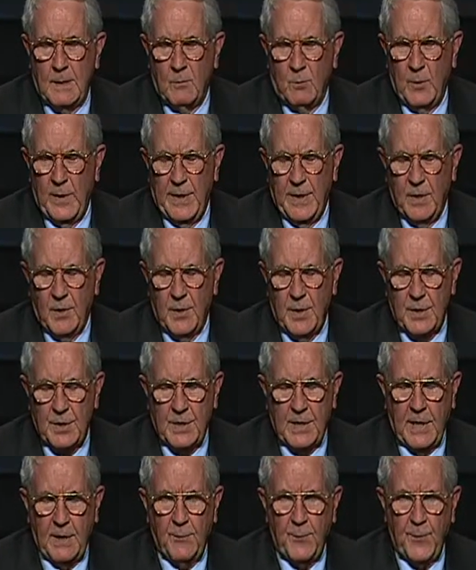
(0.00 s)
we
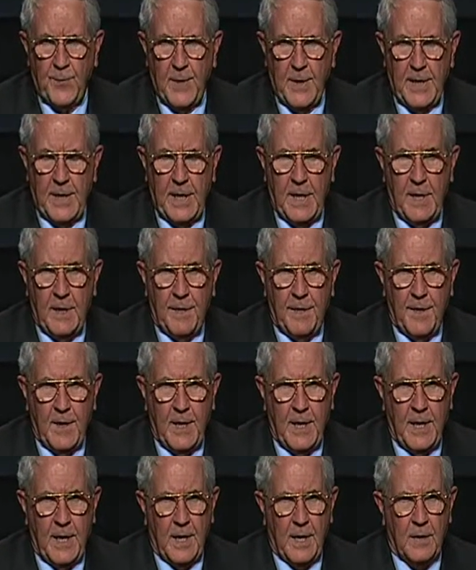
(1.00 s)
noticed a funny
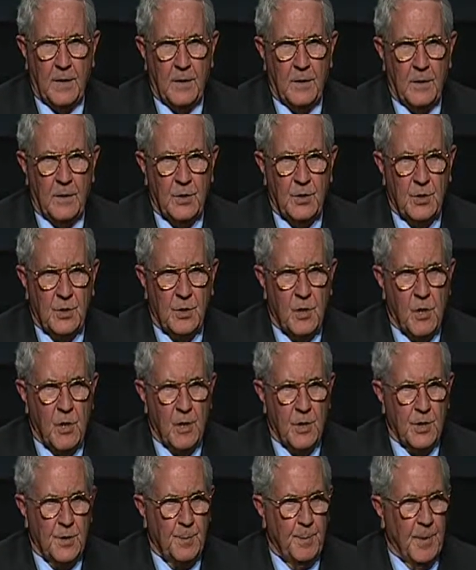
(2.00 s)
thing. The
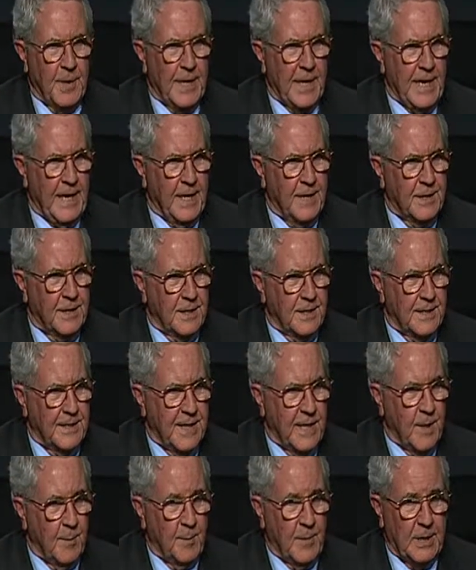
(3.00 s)
stars began to
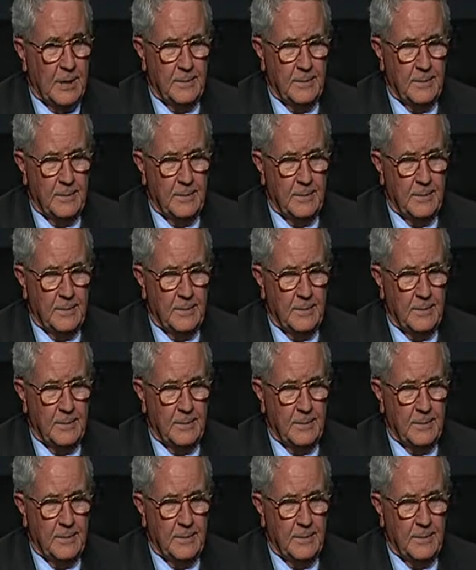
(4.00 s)
dim,